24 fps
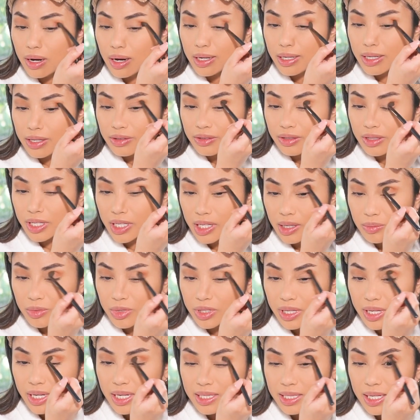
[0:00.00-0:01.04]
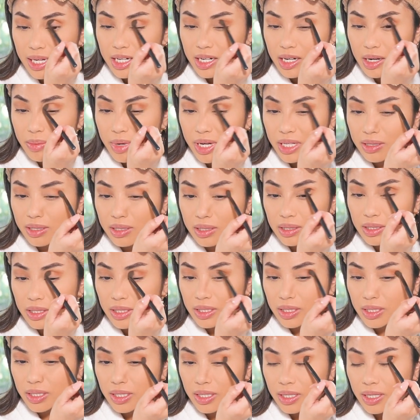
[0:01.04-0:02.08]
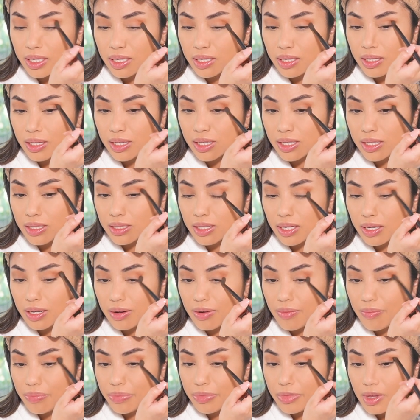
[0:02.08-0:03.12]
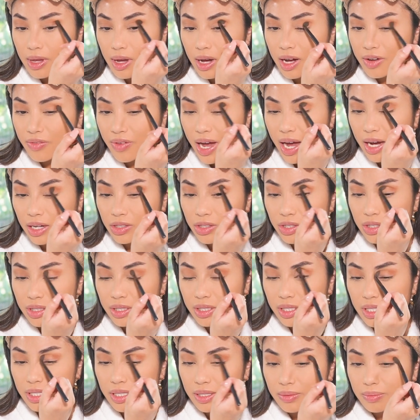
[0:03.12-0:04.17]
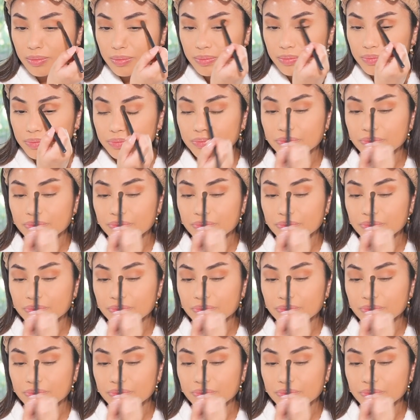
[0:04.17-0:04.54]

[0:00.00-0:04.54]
Another thing I'm really excited about this year is I've actually